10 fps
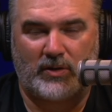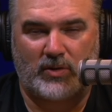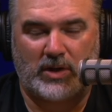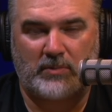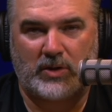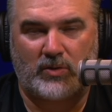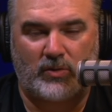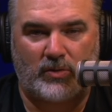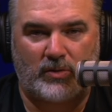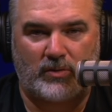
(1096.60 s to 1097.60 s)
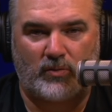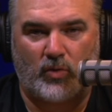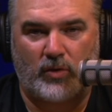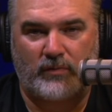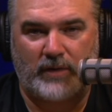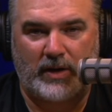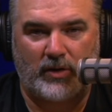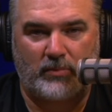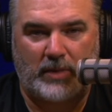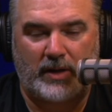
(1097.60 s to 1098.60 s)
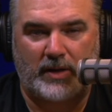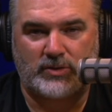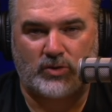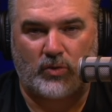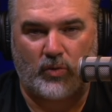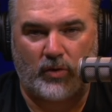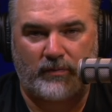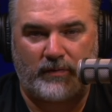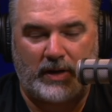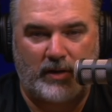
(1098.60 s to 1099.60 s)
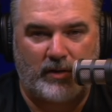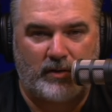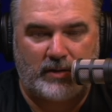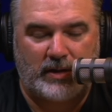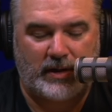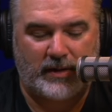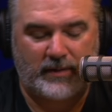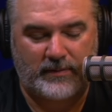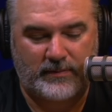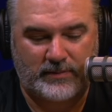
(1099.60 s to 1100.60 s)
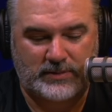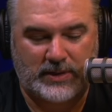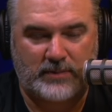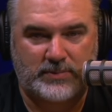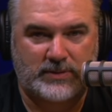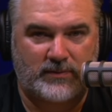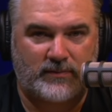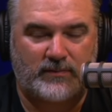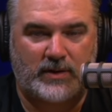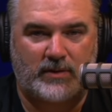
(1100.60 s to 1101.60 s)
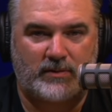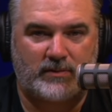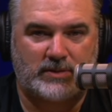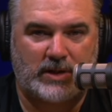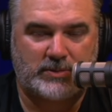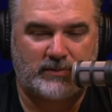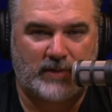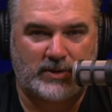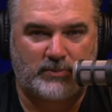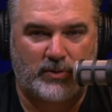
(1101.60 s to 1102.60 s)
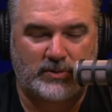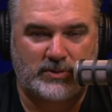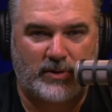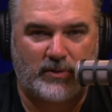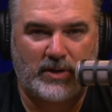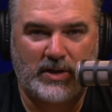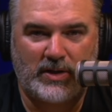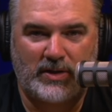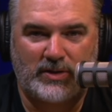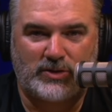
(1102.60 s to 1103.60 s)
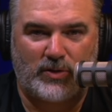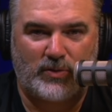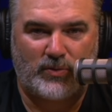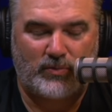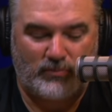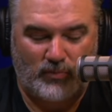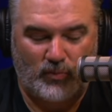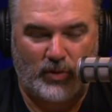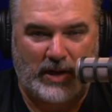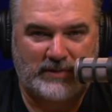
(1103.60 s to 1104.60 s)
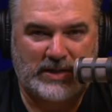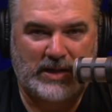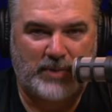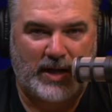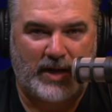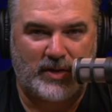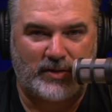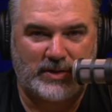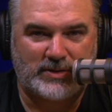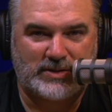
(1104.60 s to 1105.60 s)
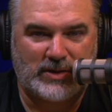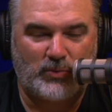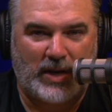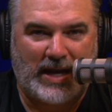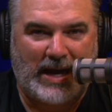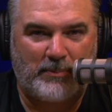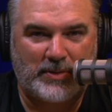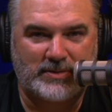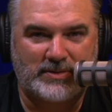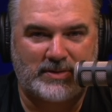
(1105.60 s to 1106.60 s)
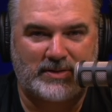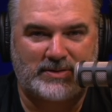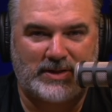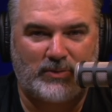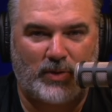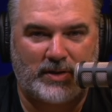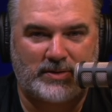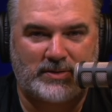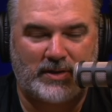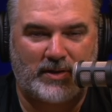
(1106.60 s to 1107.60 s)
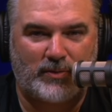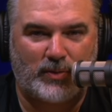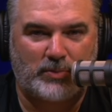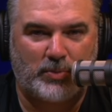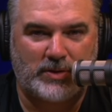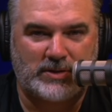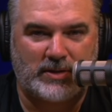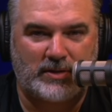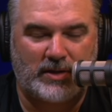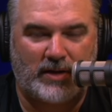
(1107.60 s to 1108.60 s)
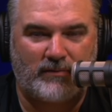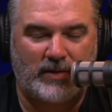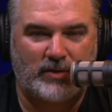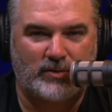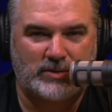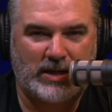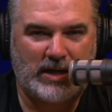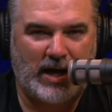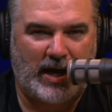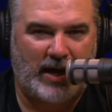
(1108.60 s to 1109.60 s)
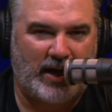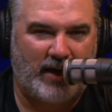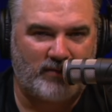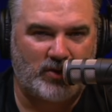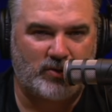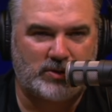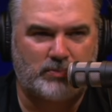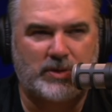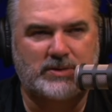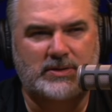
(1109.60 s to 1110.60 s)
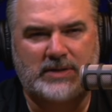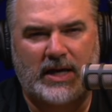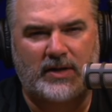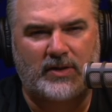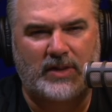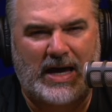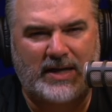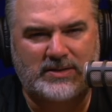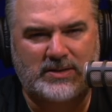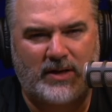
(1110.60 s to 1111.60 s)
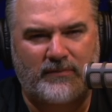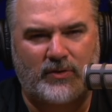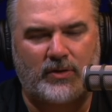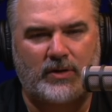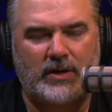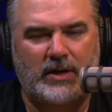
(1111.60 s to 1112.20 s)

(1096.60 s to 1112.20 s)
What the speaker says: chemical warfare, biological warfare types of experts. So we'll have to keep an eye on this, see what happens, see what the president unveils. I have noticed the president's had a lot tougher